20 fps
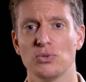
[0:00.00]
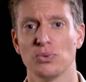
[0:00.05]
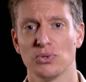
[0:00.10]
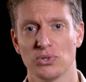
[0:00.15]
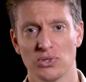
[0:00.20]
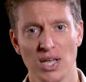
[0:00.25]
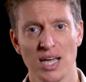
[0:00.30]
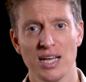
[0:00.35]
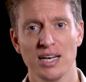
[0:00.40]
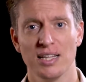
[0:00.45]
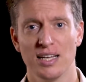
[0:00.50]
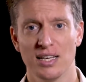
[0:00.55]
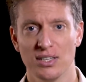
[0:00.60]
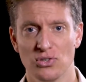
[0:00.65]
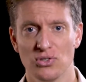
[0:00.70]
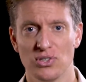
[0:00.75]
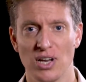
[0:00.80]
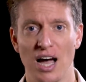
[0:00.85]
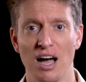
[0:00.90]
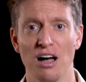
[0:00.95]
will say to their
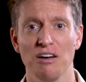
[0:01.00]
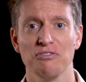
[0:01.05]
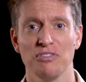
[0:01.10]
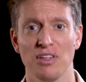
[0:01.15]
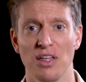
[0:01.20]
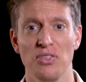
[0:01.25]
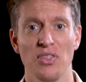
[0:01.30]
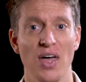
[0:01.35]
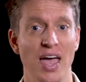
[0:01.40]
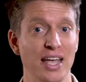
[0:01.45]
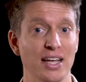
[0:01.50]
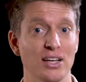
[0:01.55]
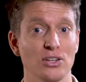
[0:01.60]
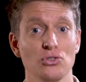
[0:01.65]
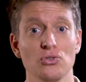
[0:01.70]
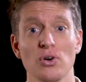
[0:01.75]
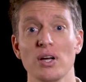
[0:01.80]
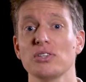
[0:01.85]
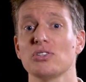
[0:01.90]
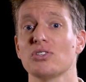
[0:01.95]
staff that they can
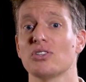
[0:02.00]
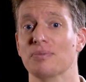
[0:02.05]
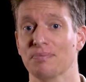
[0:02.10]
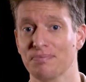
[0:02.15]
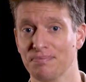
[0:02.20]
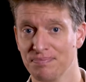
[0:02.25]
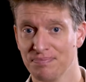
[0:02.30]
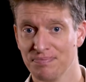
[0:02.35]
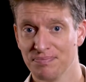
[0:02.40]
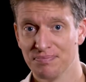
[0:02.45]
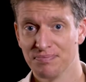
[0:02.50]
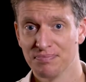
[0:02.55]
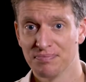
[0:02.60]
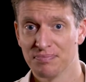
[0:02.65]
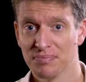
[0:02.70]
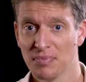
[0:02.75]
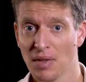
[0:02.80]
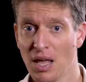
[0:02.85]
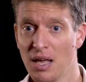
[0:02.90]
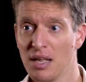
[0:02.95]
trust them,
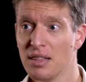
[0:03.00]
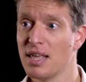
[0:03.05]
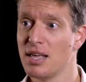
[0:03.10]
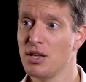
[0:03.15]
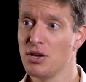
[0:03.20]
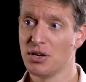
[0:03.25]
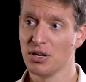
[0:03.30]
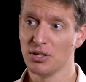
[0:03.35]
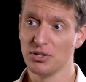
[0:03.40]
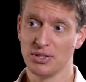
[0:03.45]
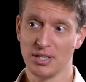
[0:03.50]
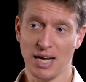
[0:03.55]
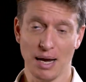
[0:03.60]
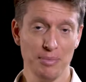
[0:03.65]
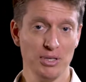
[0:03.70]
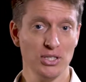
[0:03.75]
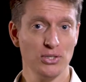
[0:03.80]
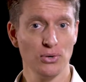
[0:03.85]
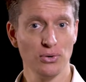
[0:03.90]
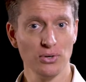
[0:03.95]
that you can come
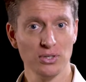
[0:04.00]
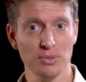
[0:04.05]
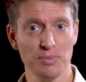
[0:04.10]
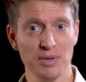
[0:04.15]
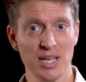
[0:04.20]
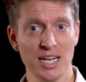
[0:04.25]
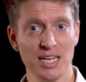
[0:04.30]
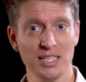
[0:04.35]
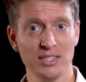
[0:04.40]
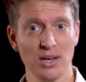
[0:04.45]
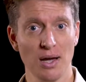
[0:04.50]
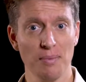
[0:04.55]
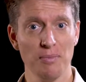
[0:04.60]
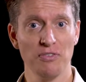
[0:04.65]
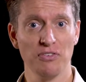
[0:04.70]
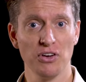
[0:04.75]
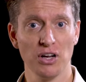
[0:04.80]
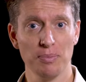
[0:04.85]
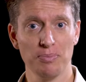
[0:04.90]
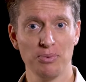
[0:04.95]
and talk to me anytime
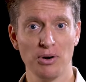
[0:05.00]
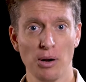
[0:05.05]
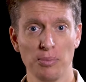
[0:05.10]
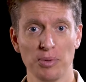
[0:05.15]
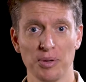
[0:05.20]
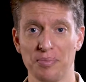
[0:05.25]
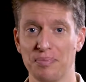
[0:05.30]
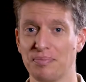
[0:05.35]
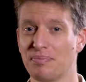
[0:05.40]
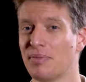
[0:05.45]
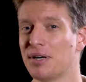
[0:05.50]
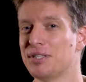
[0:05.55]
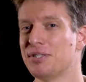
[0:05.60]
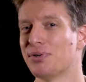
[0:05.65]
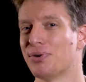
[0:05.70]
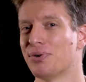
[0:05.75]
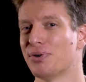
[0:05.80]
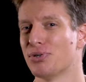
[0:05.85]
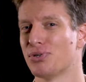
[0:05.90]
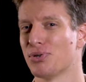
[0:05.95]
you've got a problem. My
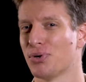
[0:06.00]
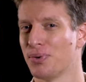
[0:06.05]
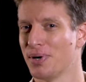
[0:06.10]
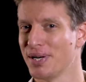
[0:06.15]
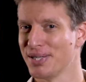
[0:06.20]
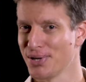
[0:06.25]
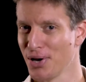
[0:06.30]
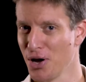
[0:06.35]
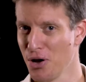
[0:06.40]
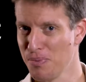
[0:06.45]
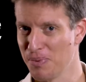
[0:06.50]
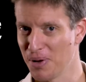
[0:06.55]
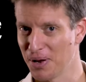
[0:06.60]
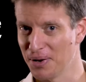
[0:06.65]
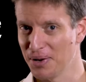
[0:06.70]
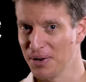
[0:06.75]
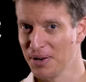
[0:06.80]
door is always open.